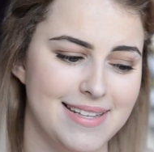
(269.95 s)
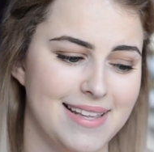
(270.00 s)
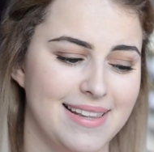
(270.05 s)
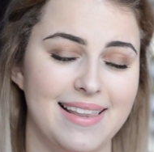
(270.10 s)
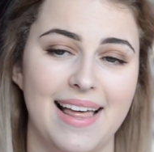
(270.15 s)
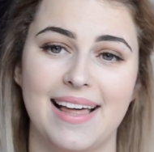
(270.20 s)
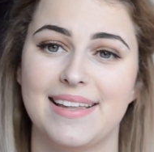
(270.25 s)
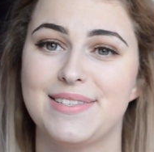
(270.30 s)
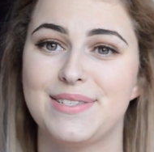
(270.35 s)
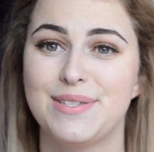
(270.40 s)

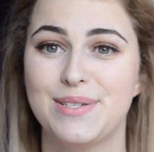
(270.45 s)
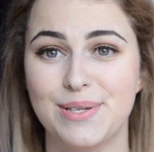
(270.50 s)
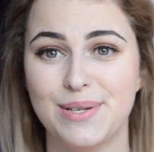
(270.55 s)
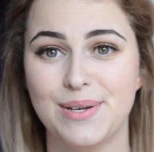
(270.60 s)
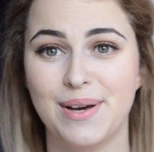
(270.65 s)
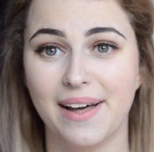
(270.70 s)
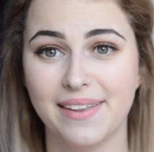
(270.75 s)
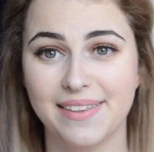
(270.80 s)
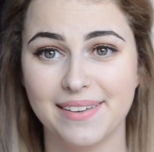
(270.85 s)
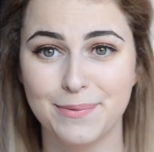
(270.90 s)
and that's
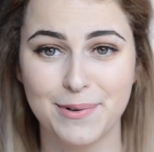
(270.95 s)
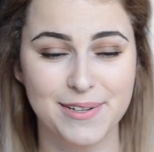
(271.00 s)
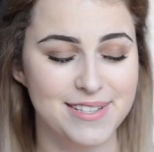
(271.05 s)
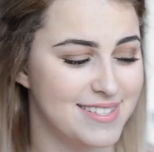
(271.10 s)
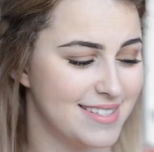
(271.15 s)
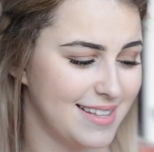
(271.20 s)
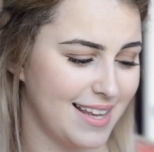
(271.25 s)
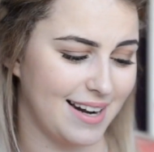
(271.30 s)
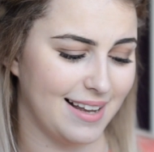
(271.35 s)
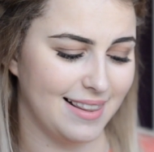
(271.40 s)
2 other
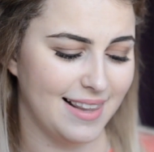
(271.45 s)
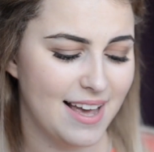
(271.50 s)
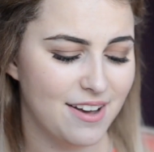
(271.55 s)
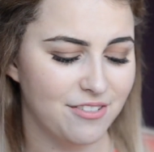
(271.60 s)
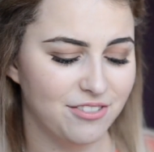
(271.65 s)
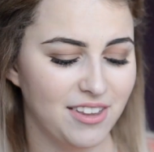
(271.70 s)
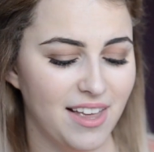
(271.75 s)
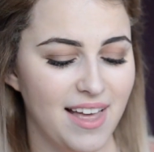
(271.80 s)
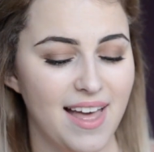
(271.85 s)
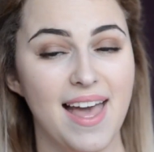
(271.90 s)
ones that are
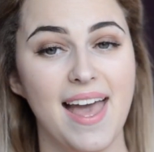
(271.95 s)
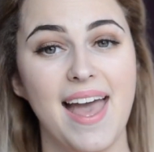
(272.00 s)
left.